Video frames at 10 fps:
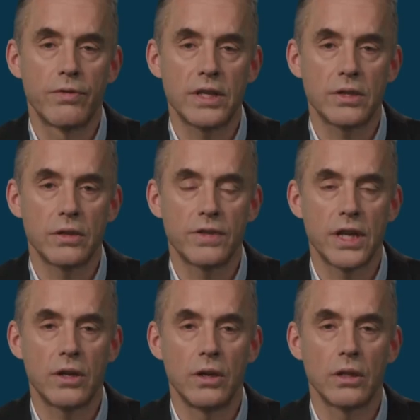Professor of
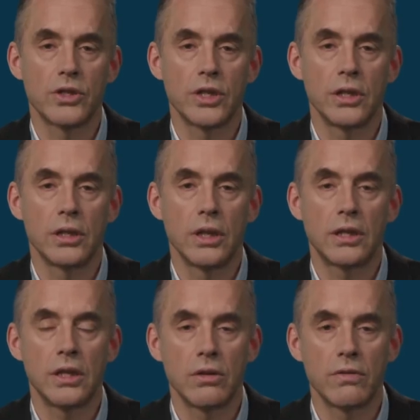Psychology
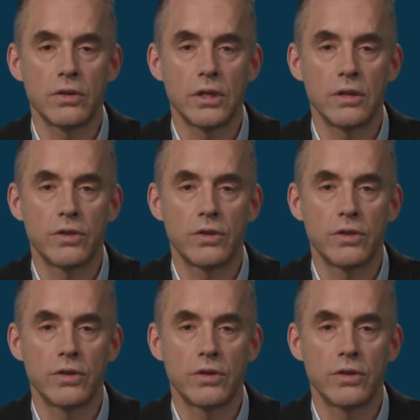at the University